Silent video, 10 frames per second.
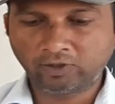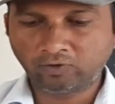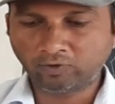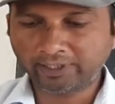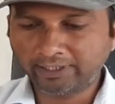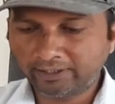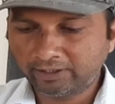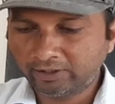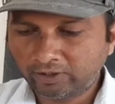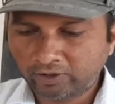
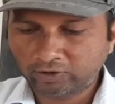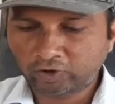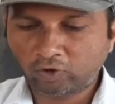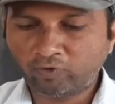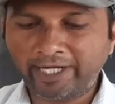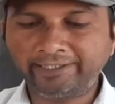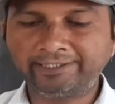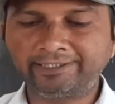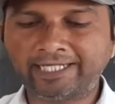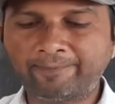Okay. So why
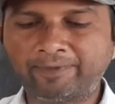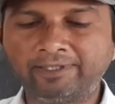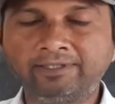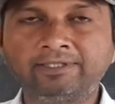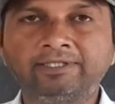this is happen?